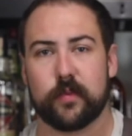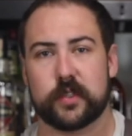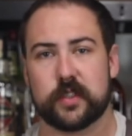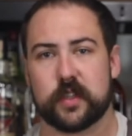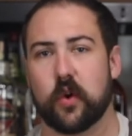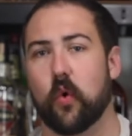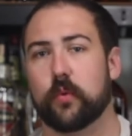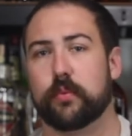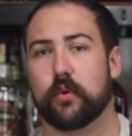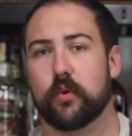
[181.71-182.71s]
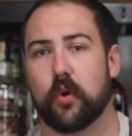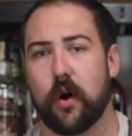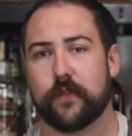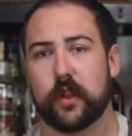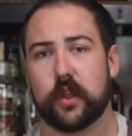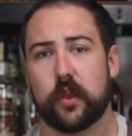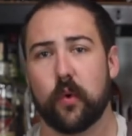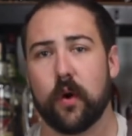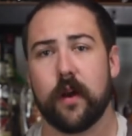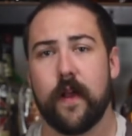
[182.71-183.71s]
which is a cold brew coffee
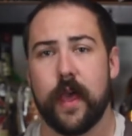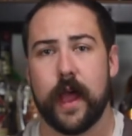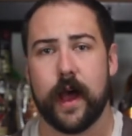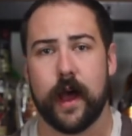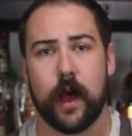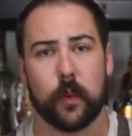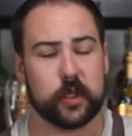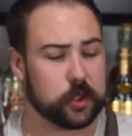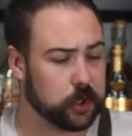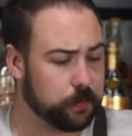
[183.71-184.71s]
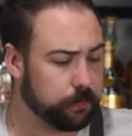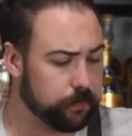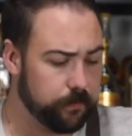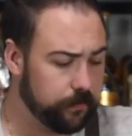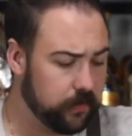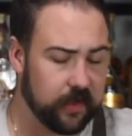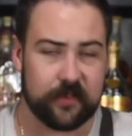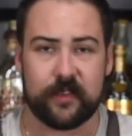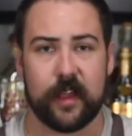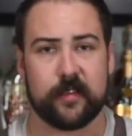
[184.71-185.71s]
liqueur, which
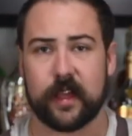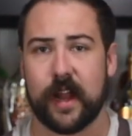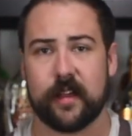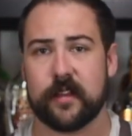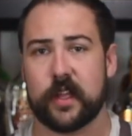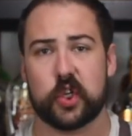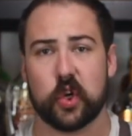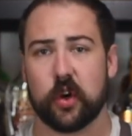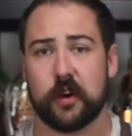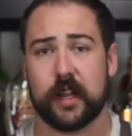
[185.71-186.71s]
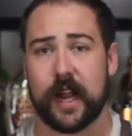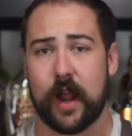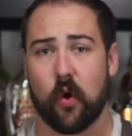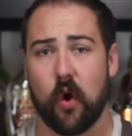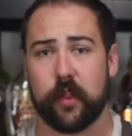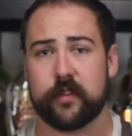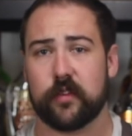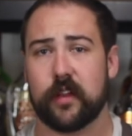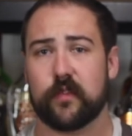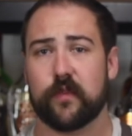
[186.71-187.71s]
doesn't taste like it has any sugar in it at all.
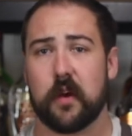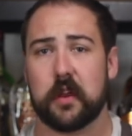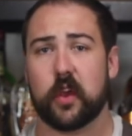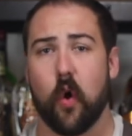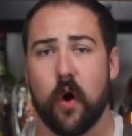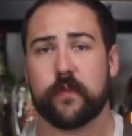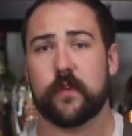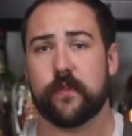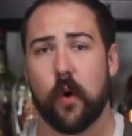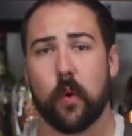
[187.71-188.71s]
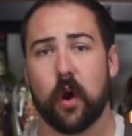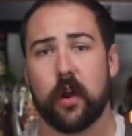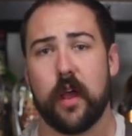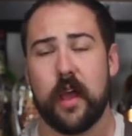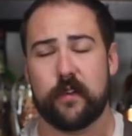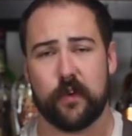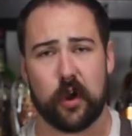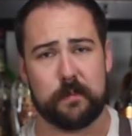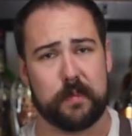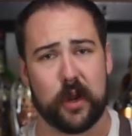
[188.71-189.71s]
It's very coffee forward,
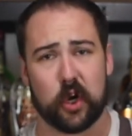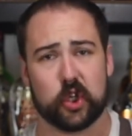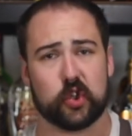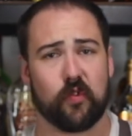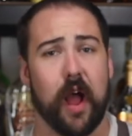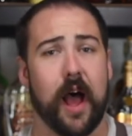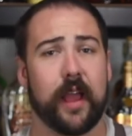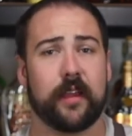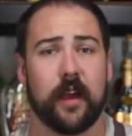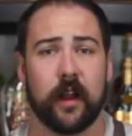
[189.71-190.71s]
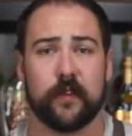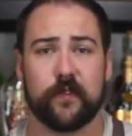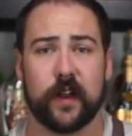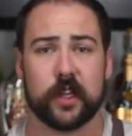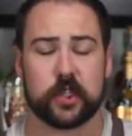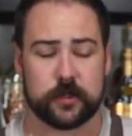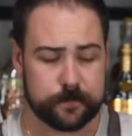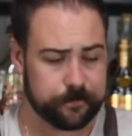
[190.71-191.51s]
very bitter, dry kind of finish.